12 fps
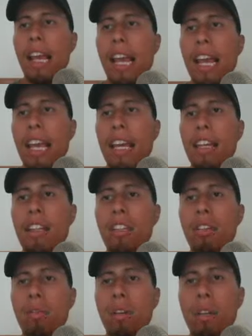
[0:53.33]
And
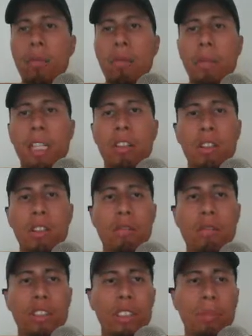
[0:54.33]
what I'm going to be going
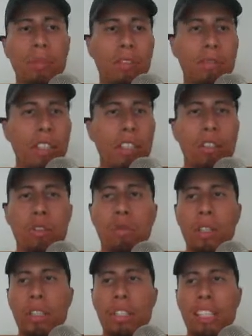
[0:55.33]
over is some of the features,
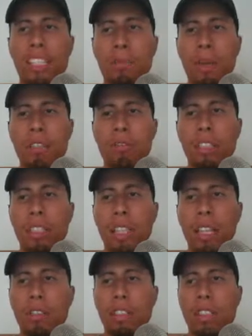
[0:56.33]
what you can expect with this
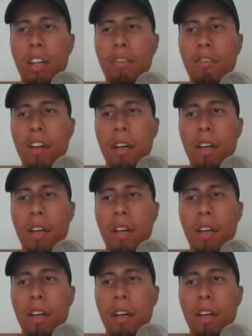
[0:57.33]
kind of stuff.